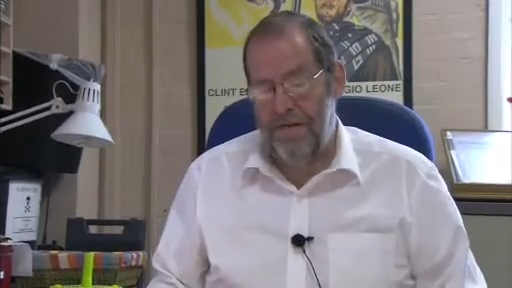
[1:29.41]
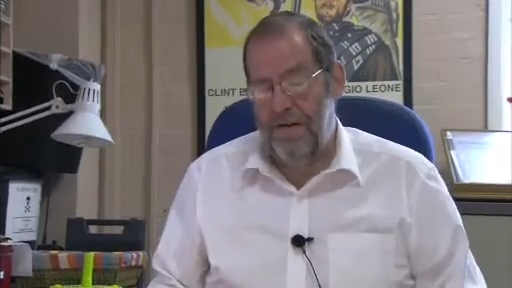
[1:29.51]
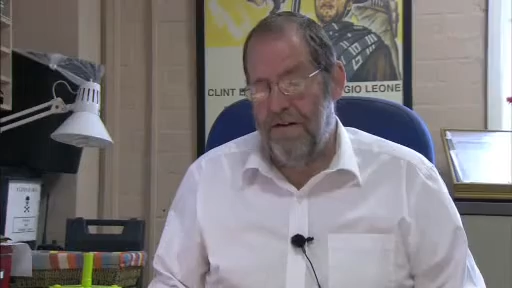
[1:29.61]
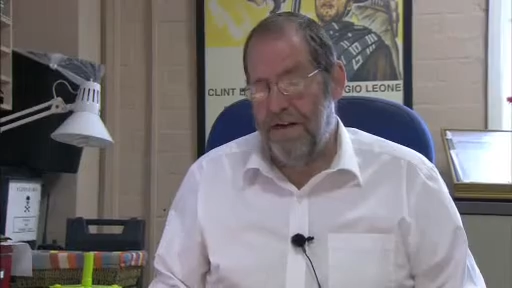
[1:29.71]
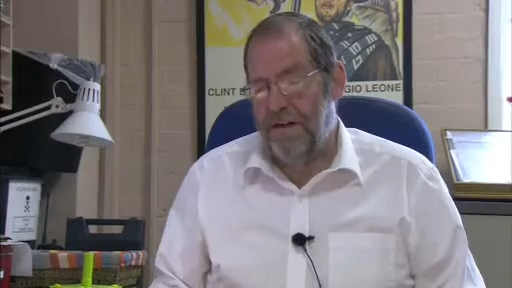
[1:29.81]

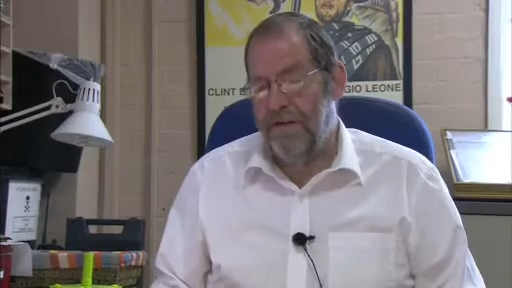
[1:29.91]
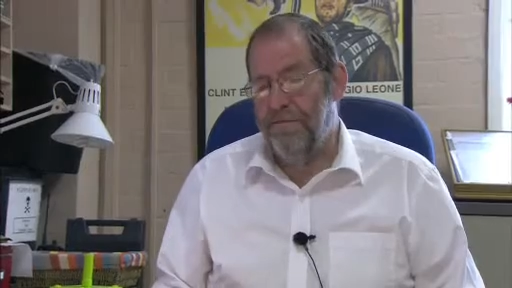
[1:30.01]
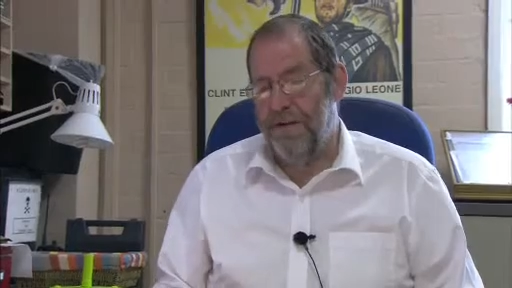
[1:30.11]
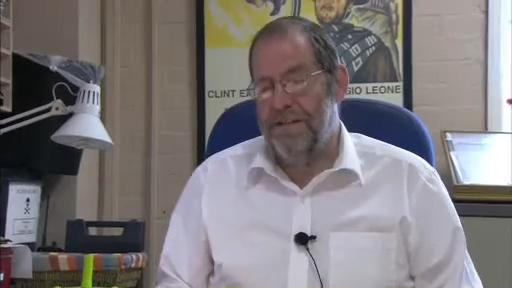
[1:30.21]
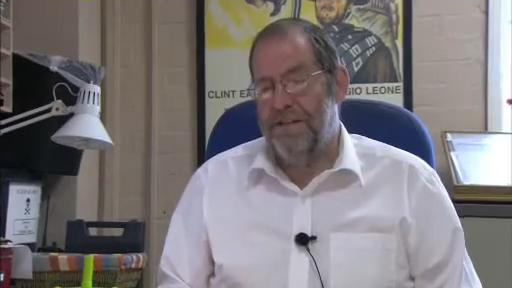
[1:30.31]
very
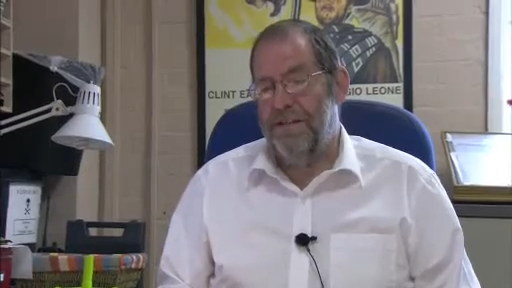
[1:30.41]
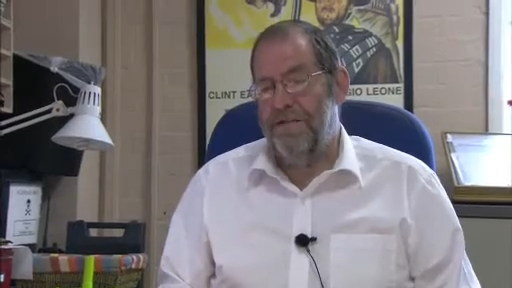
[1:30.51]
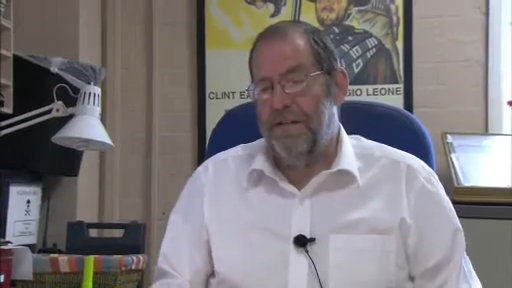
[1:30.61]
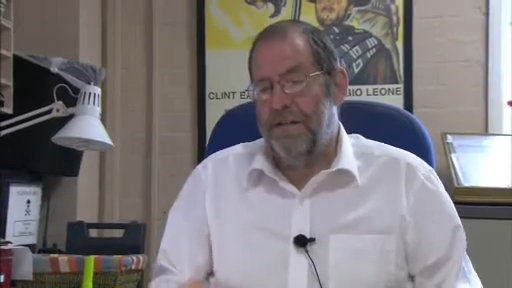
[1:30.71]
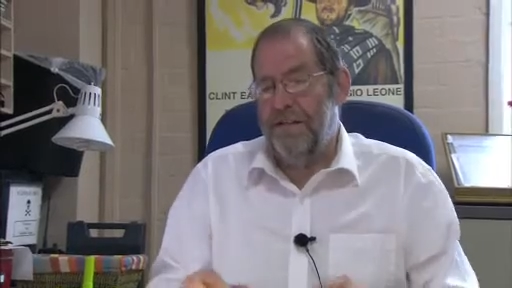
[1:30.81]

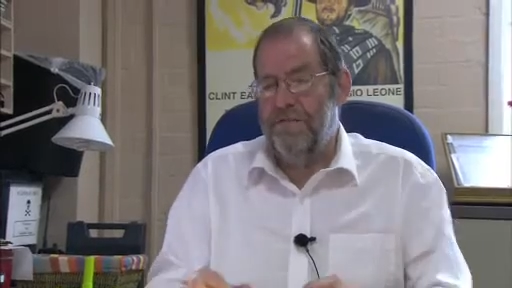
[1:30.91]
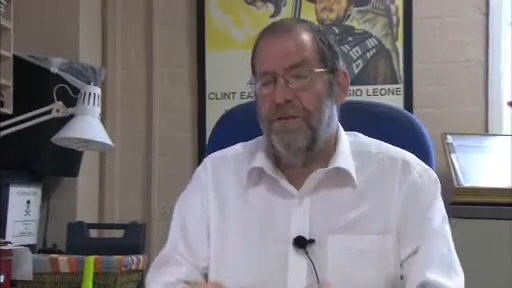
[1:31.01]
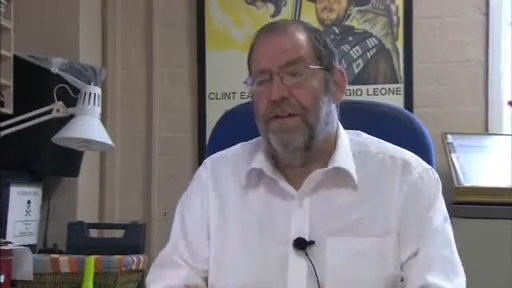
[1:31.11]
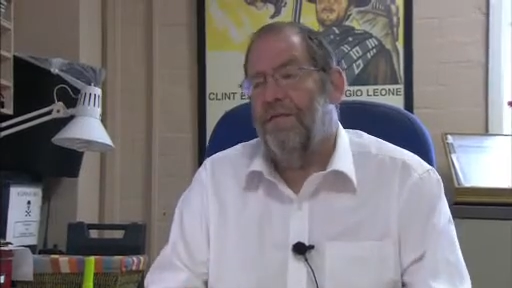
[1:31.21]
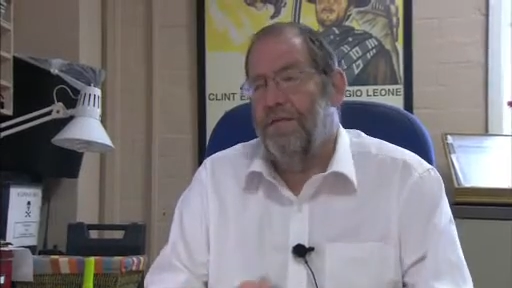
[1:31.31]
competitive in, in
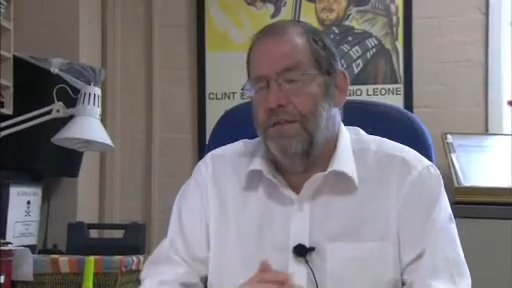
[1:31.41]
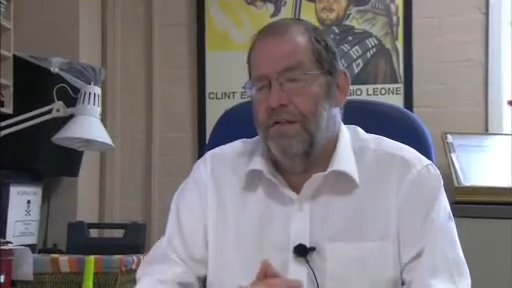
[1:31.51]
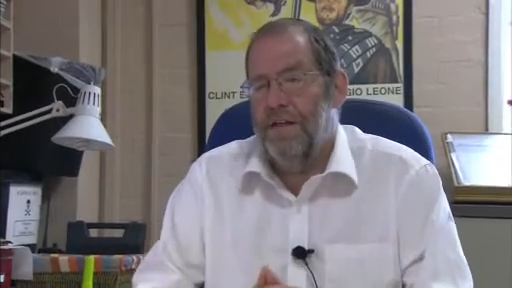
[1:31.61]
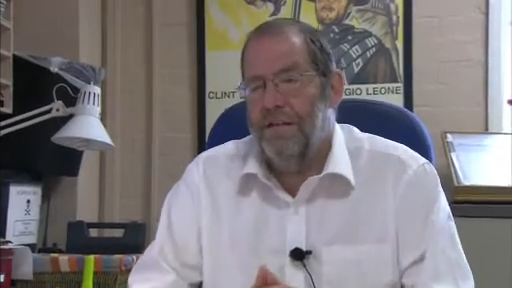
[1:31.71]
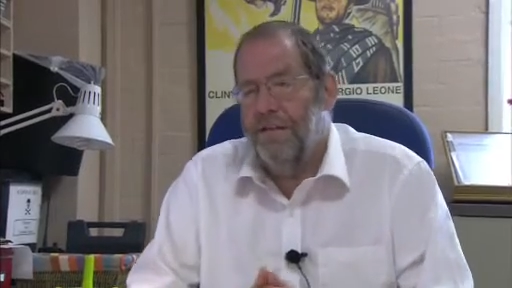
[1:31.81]
what they were
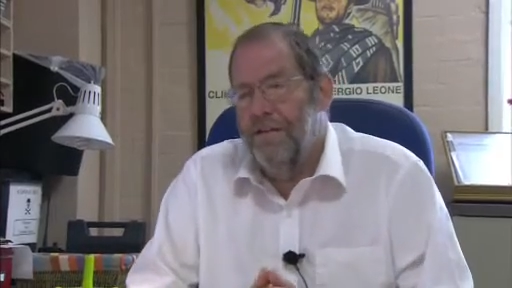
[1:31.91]
doing.